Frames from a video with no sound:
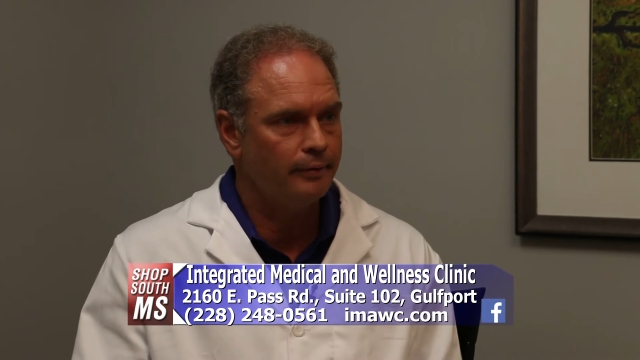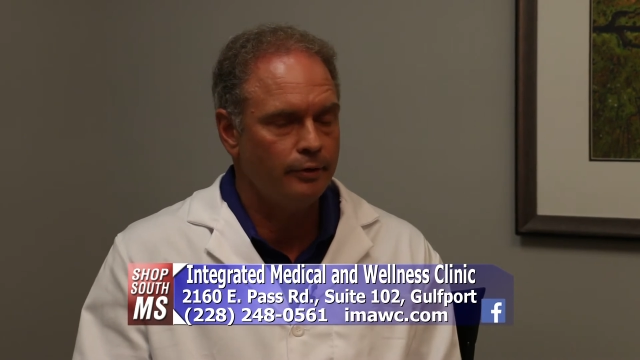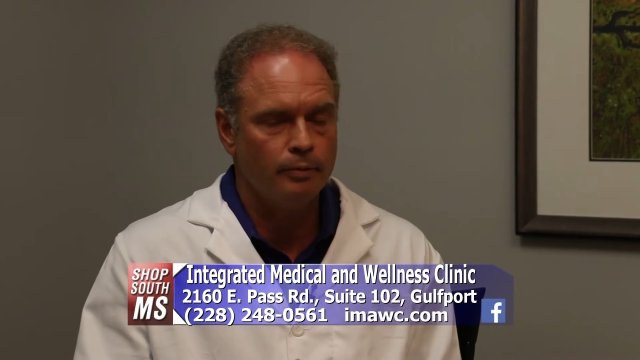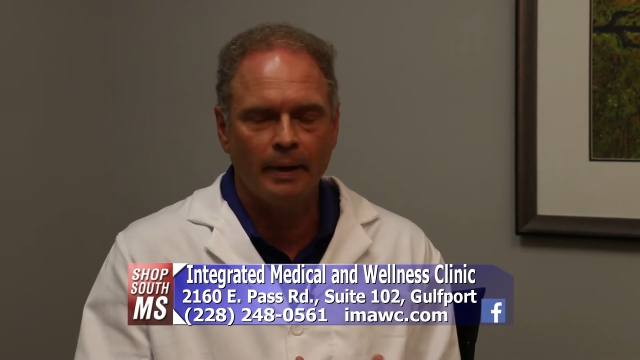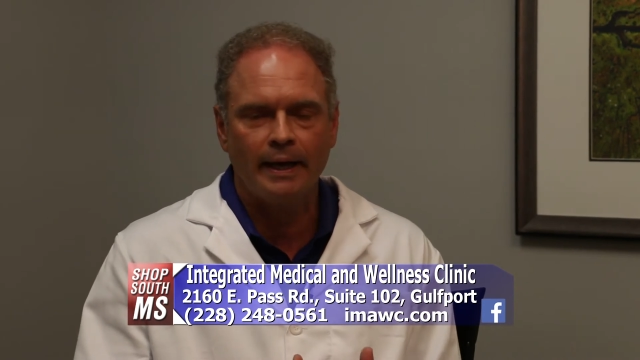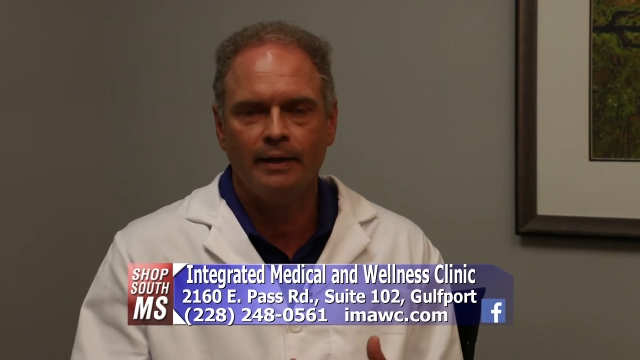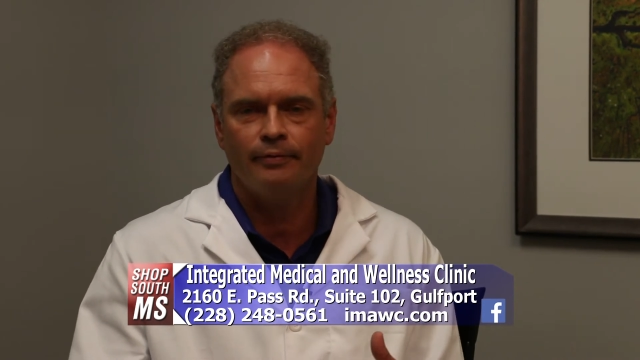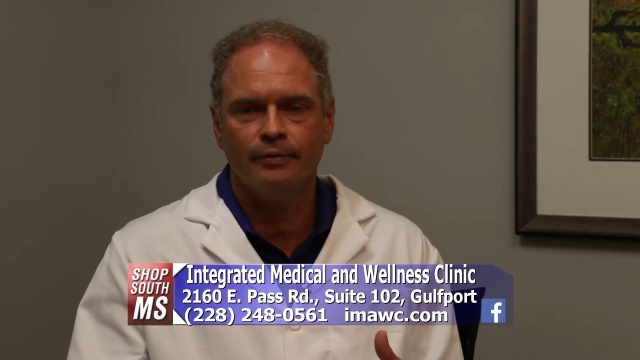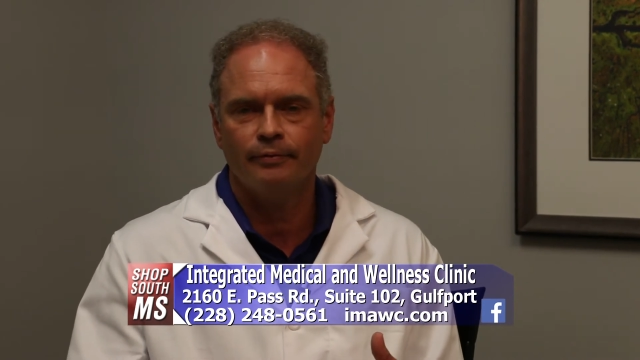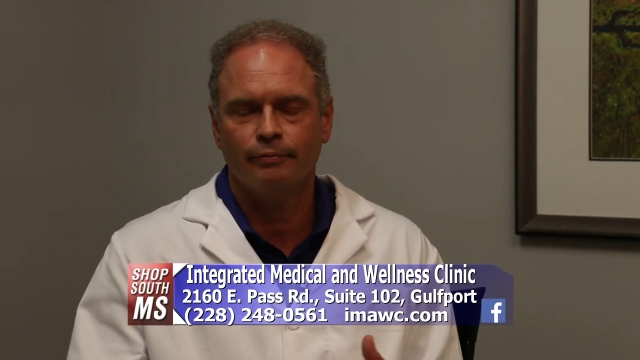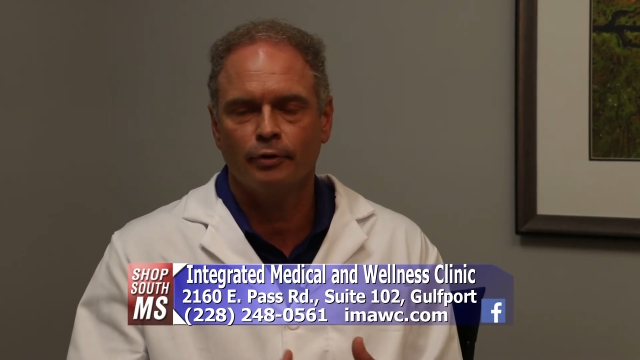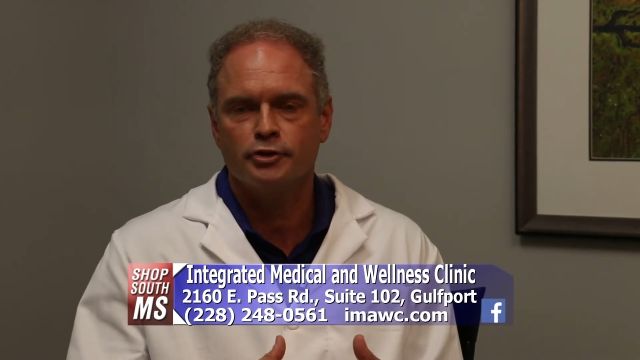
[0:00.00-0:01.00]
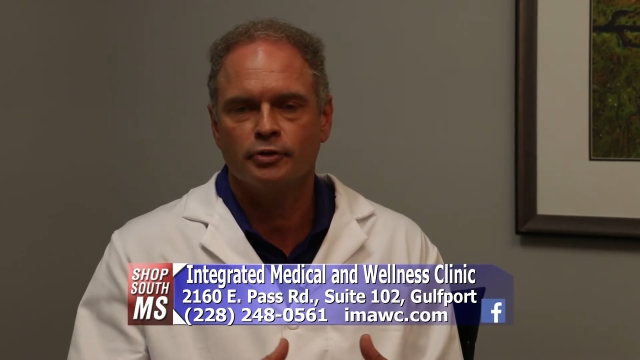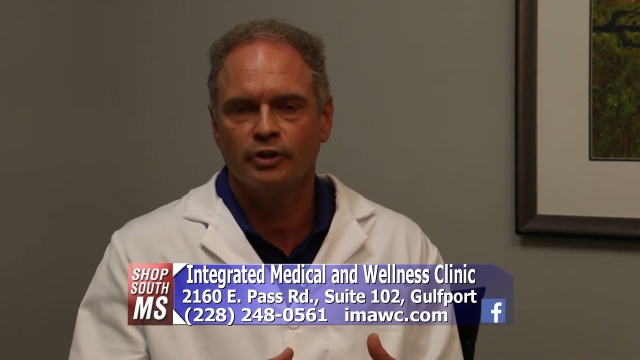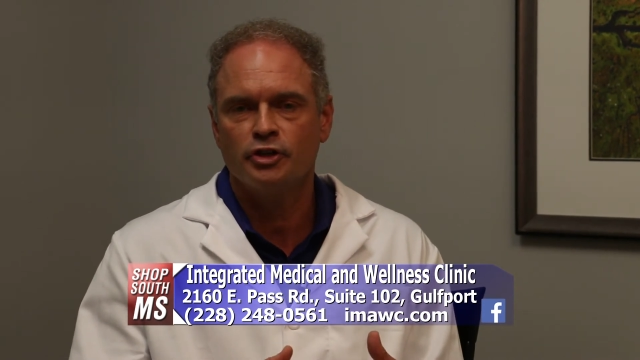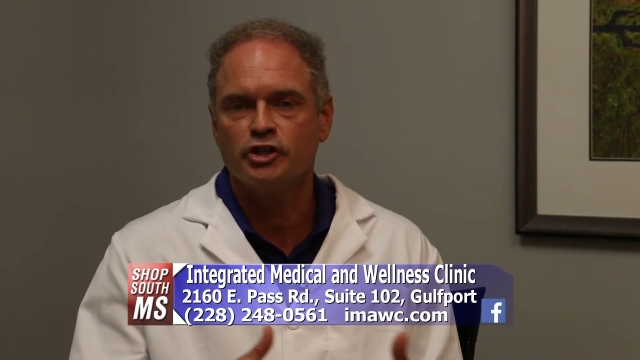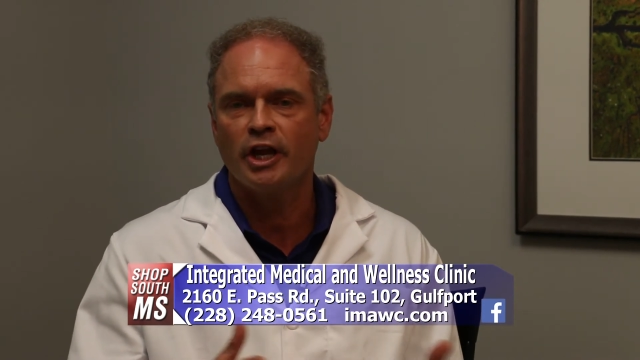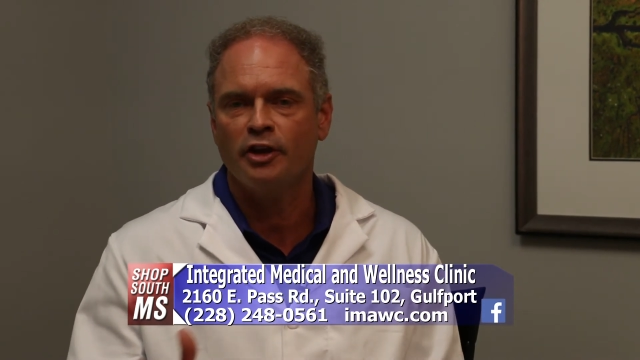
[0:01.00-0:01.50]
You might even
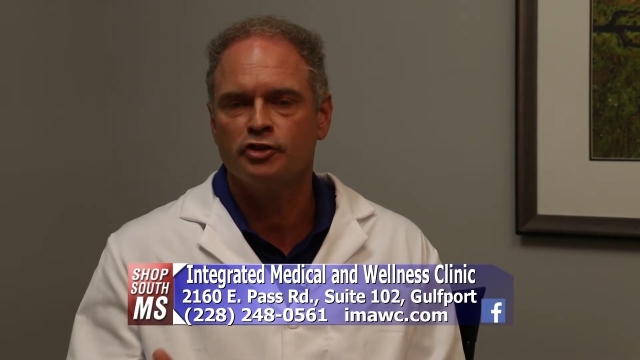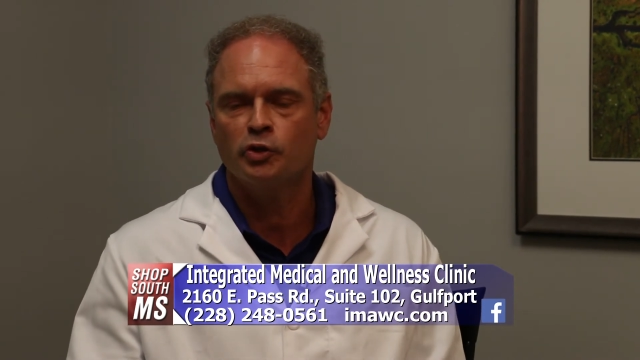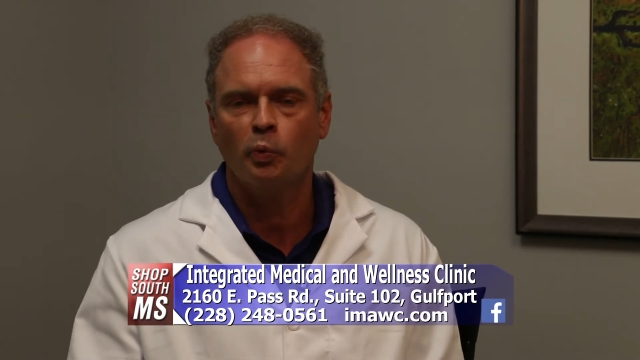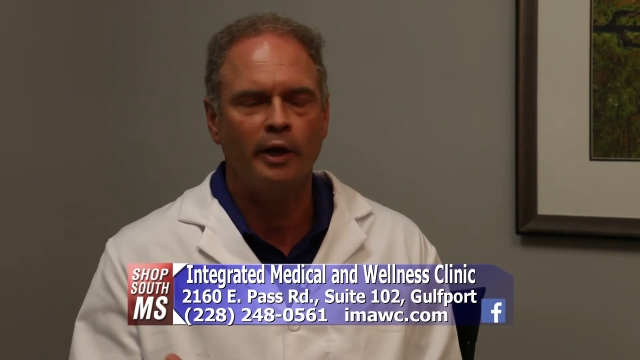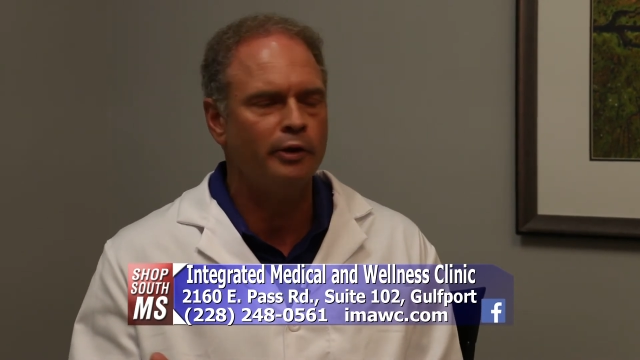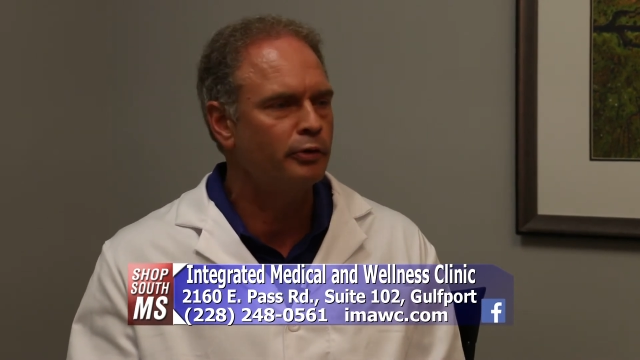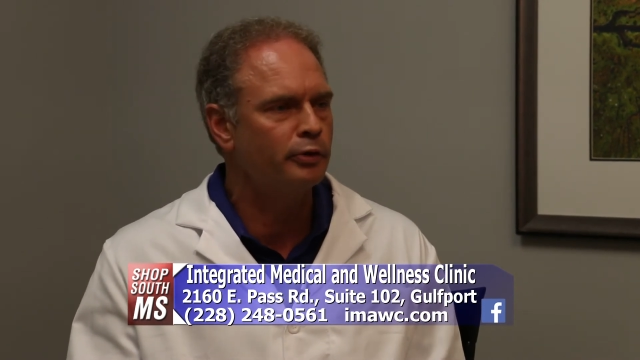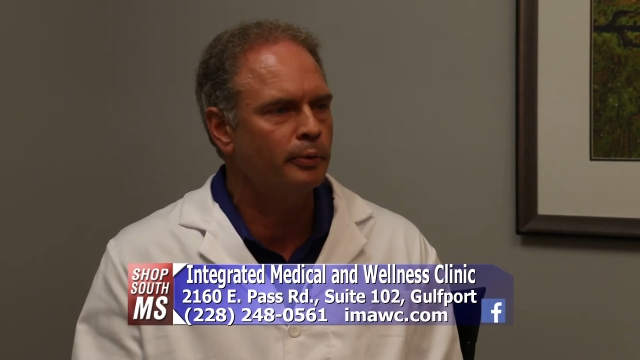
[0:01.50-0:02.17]
virtually change the way you're